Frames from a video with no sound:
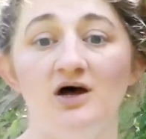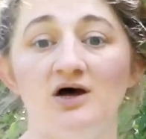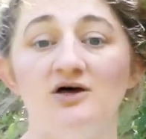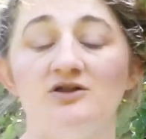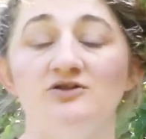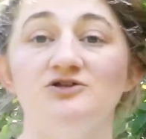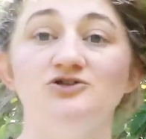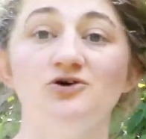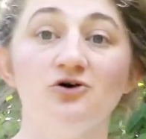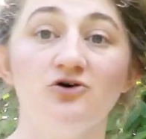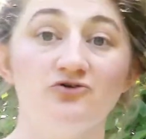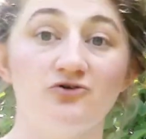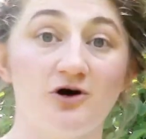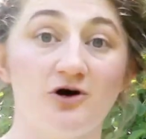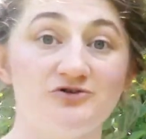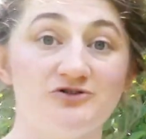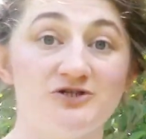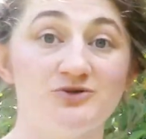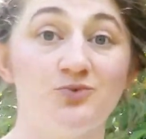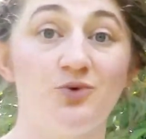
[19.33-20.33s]
The dog
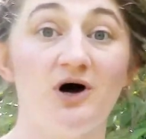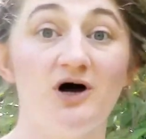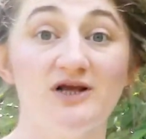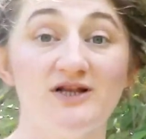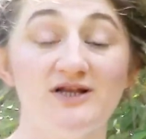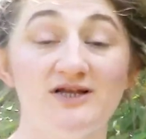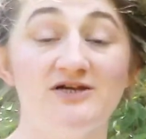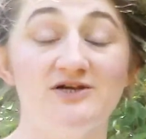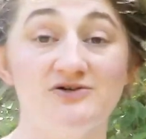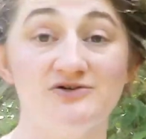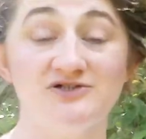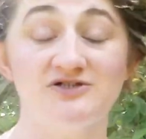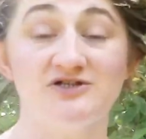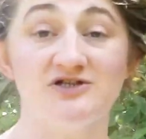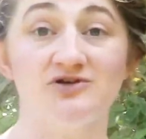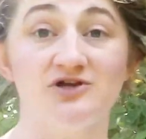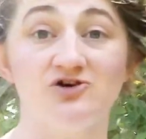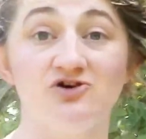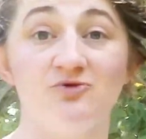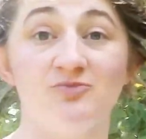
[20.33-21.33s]
rose is widely used in
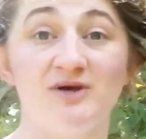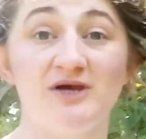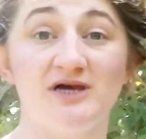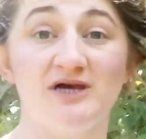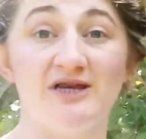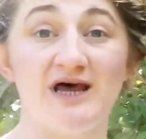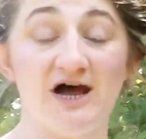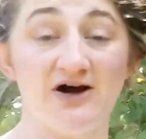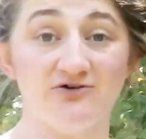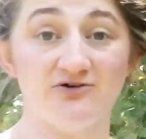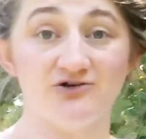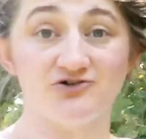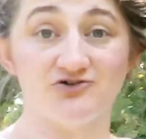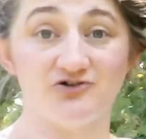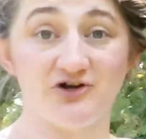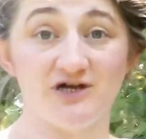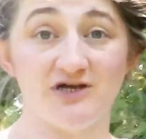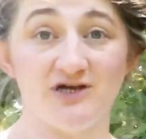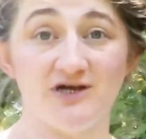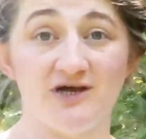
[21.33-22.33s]
European
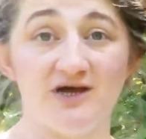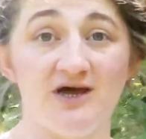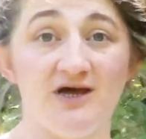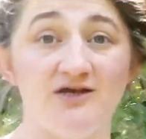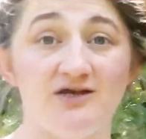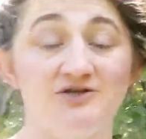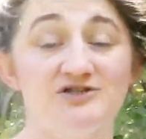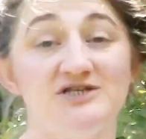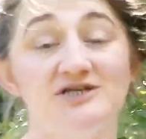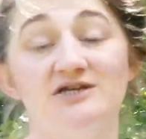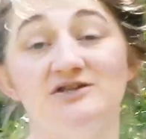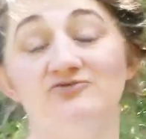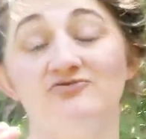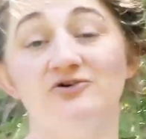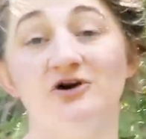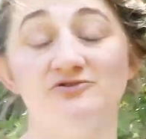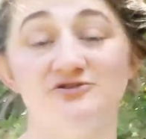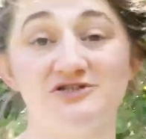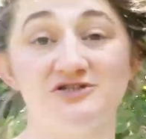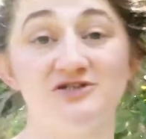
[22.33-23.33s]
heraldry. You see the
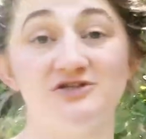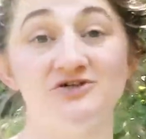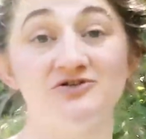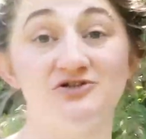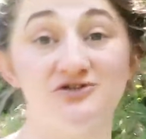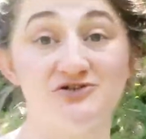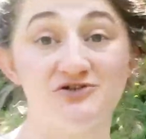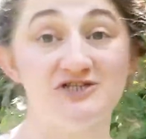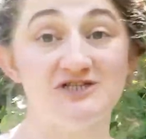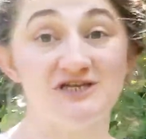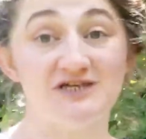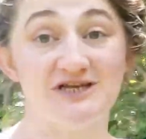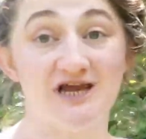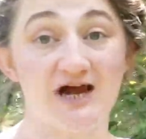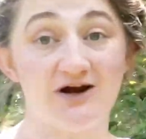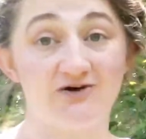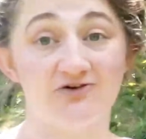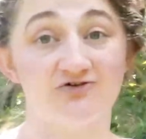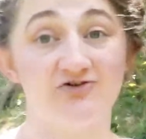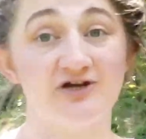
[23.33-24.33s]
roses that you do see in
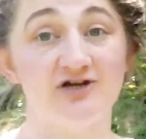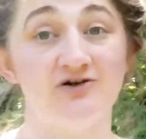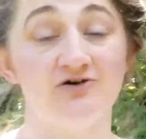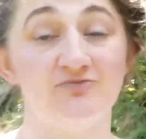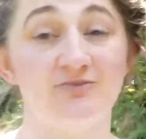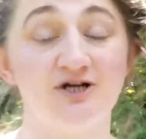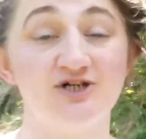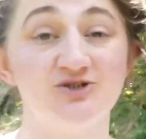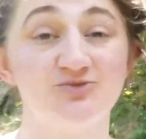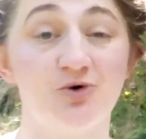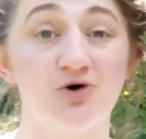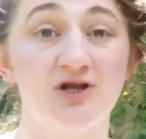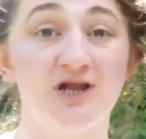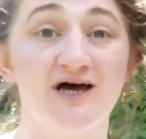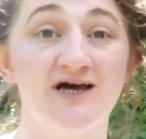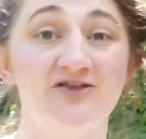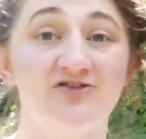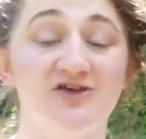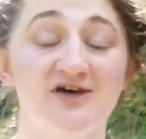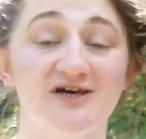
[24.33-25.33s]
heraldry look much more
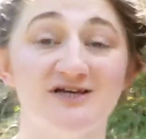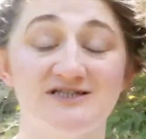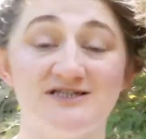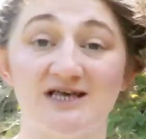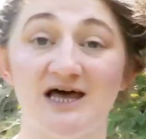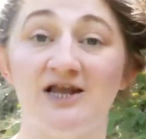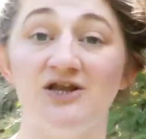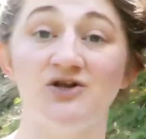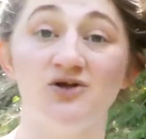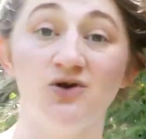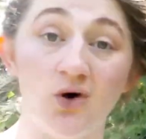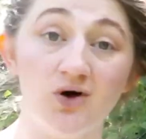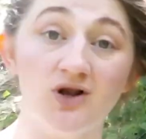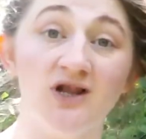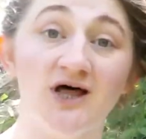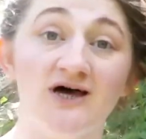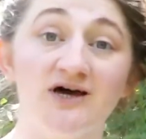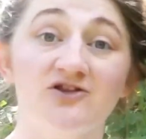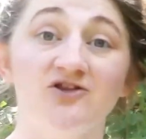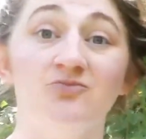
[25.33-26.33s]
like this and not
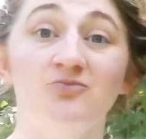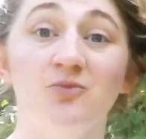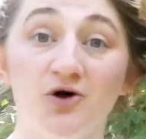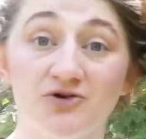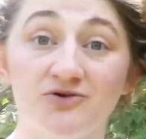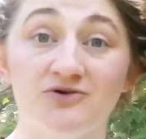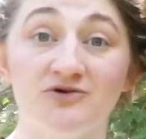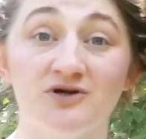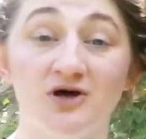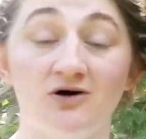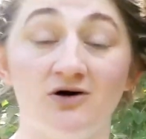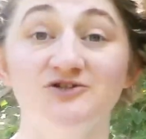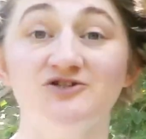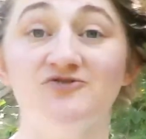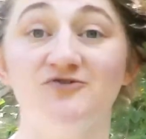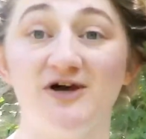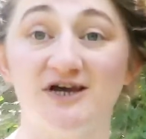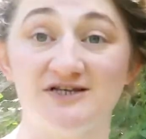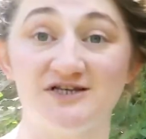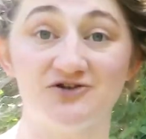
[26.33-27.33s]
like the modern
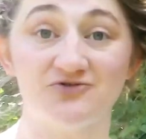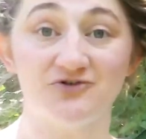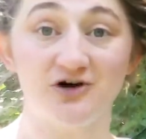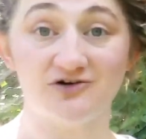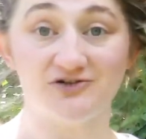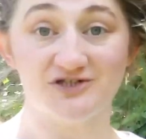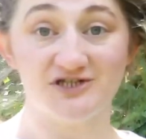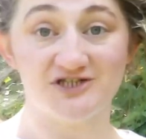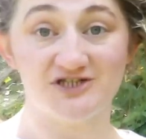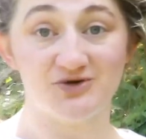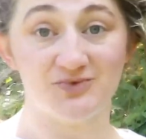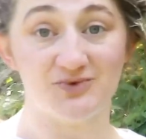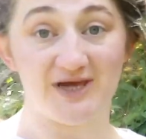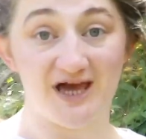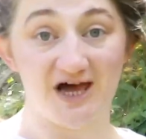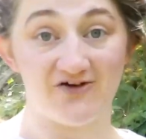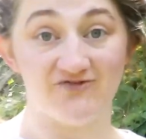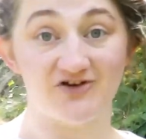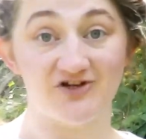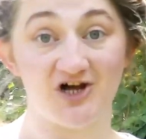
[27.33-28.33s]
cultivated roses that we
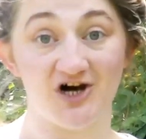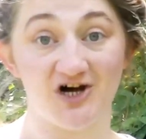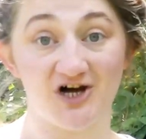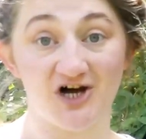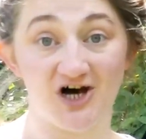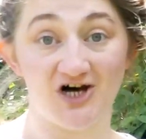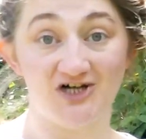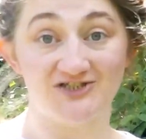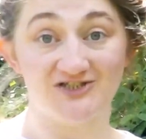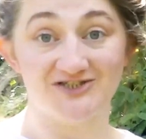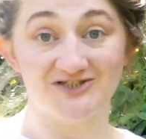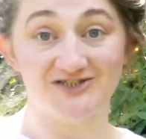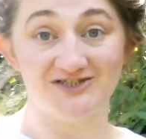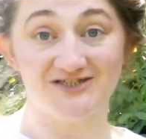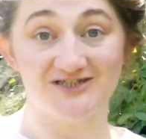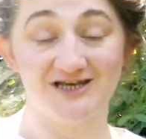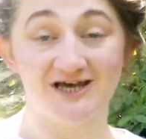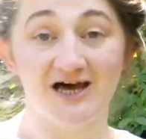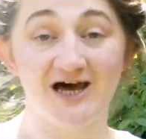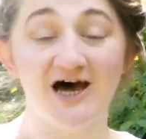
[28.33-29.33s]
have in our
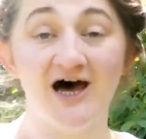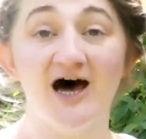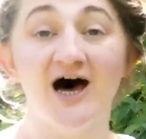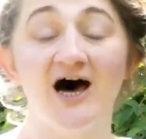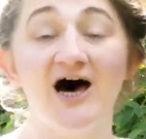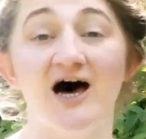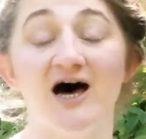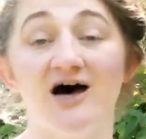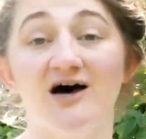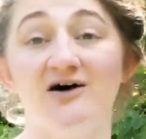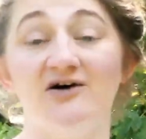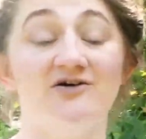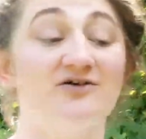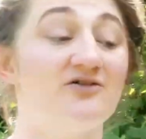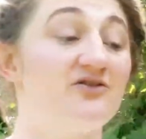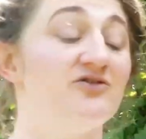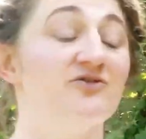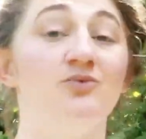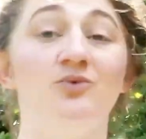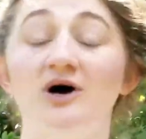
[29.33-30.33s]
gardens.
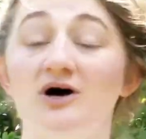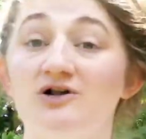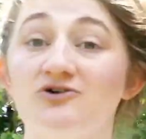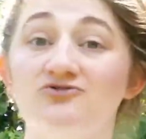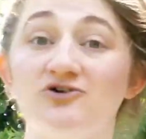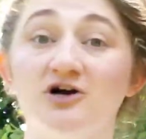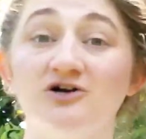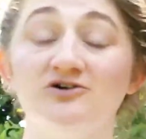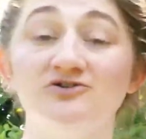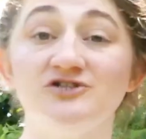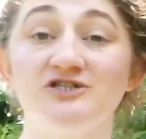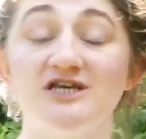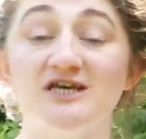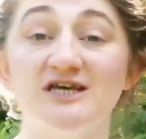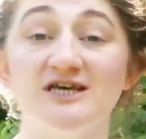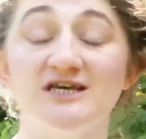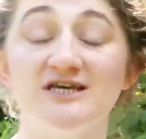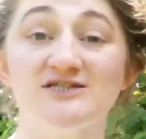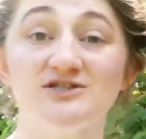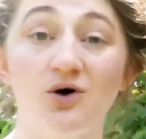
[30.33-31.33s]
The wild rose
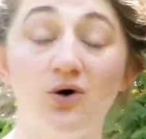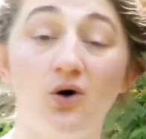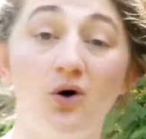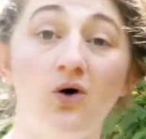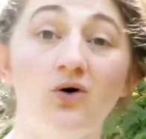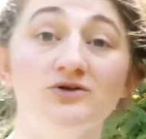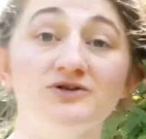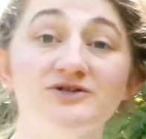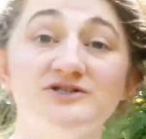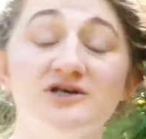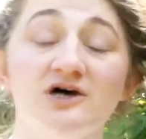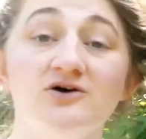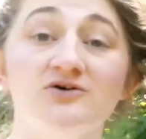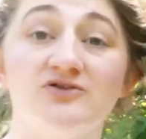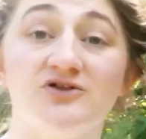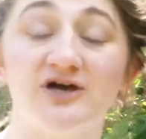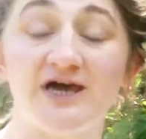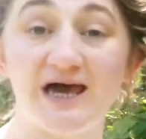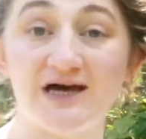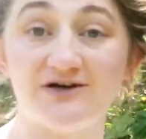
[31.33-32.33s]
is also
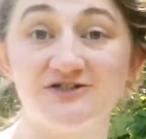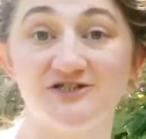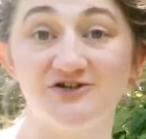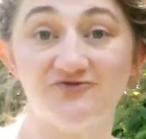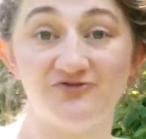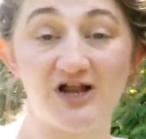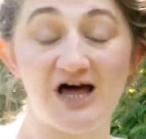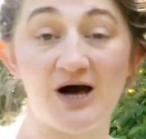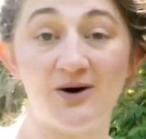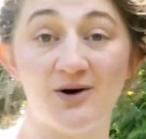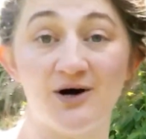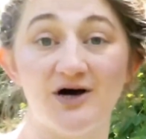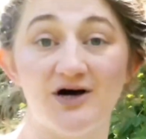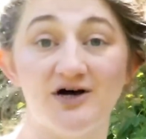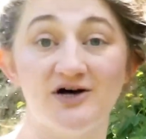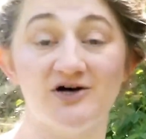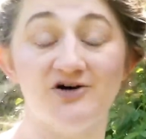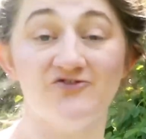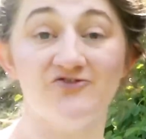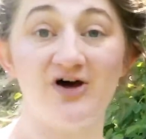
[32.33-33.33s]
the county flower
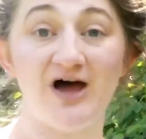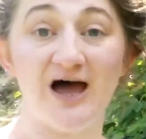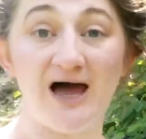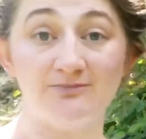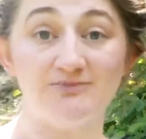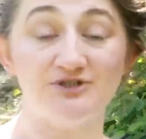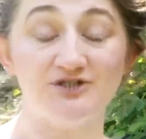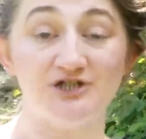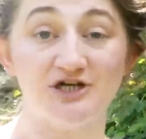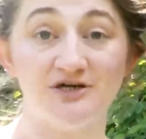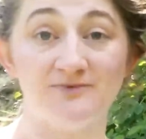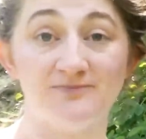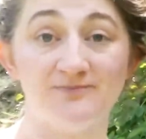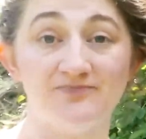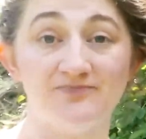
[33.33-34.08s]
of Hampshire,